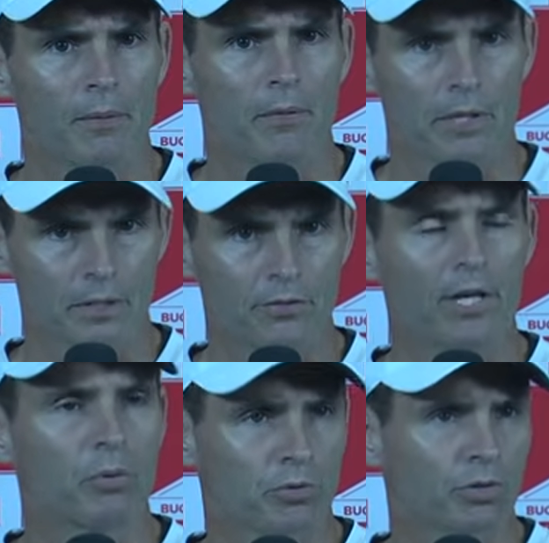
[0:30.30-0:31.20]
the
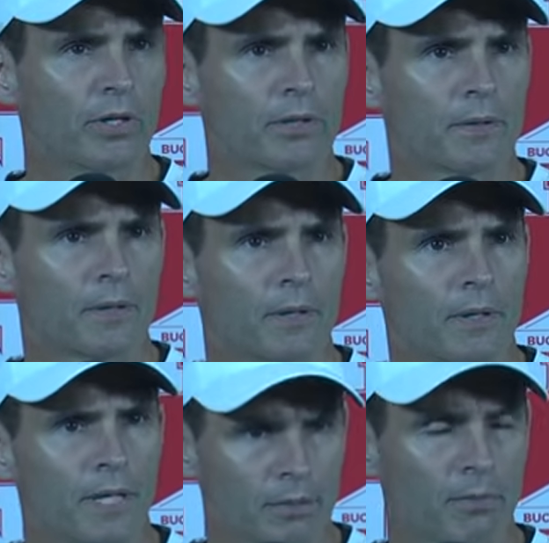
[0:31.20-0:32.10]
intent was there,
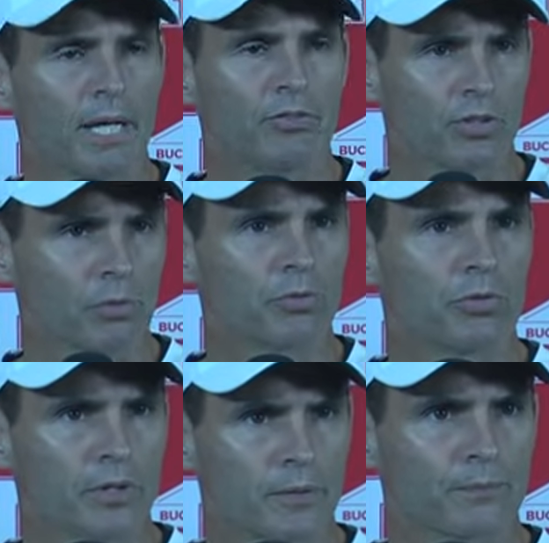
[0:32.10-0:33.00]
and the mindset was
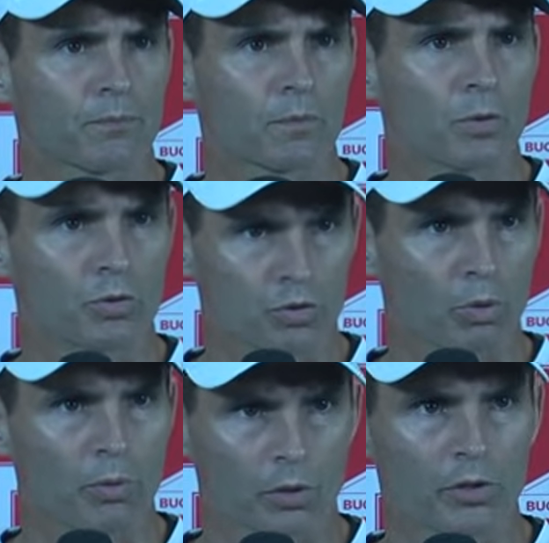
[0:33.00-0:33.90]
there, which is
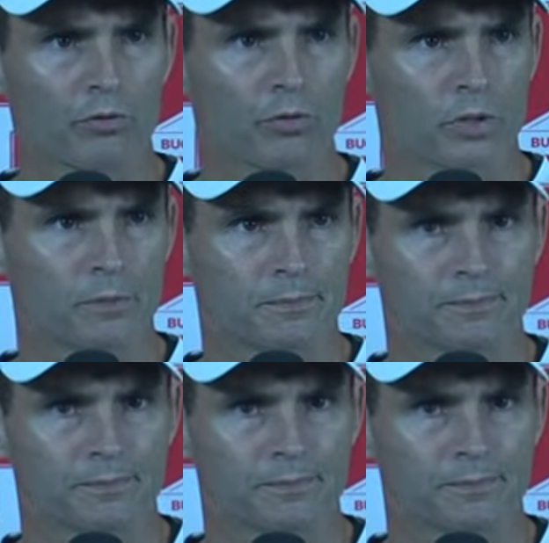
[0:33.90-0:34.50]
what we were looking for.